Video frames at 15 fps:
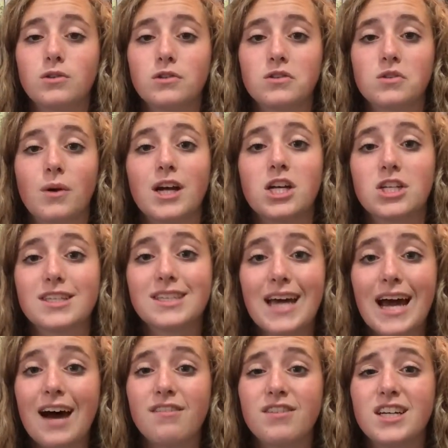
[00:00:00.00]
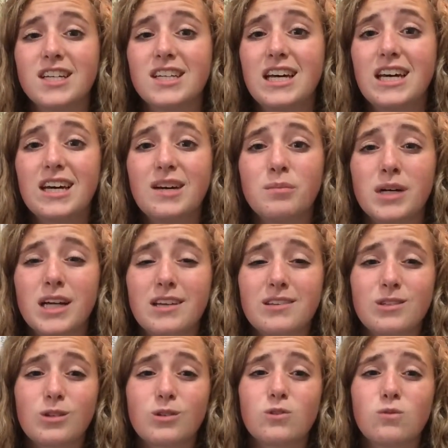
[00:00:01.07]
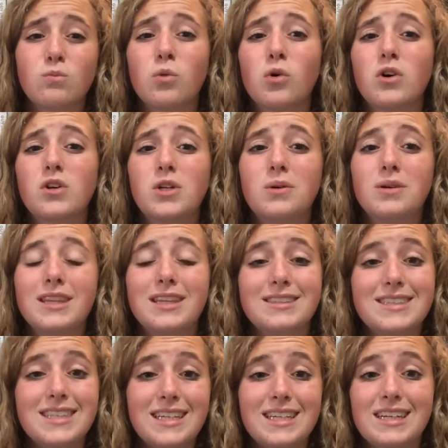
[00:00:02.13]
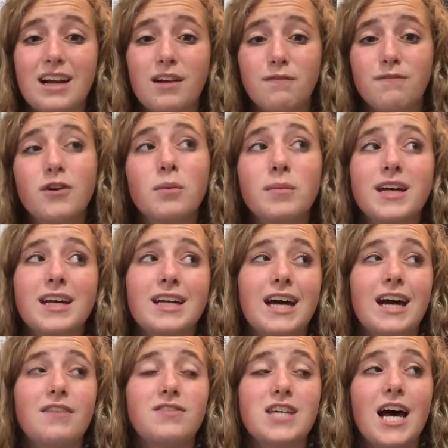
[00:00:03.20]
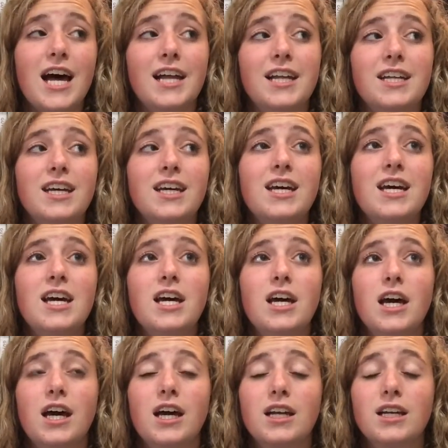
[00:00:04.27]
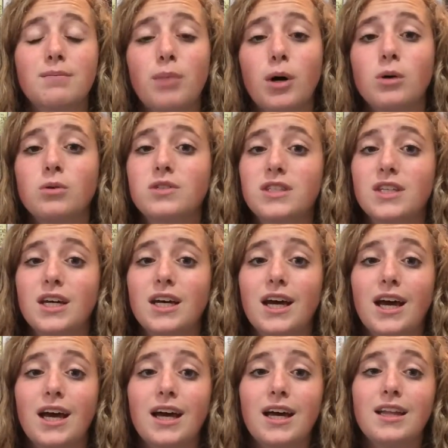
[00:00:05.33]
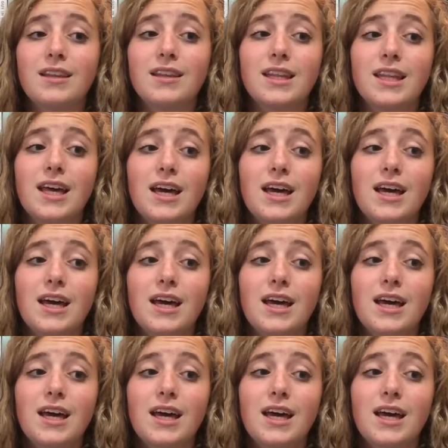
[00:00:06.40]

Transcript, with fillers: And so I just haven't because there's more to it than sitting down and filming it. I have to edit it and post it. And